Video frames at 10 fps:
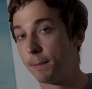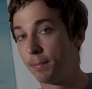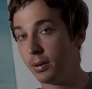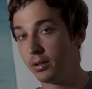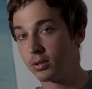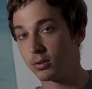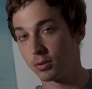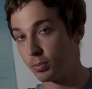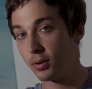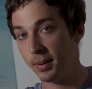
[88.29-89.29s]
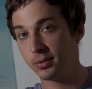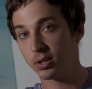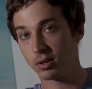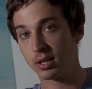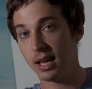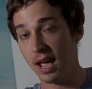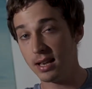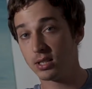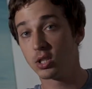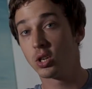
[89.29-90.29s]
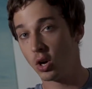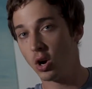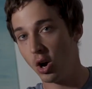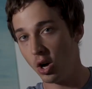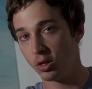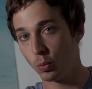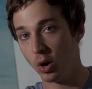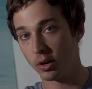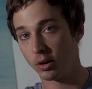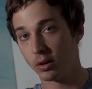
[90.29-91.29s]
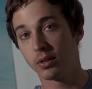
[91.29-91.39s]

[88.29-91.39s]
built or prepped our cat on the water.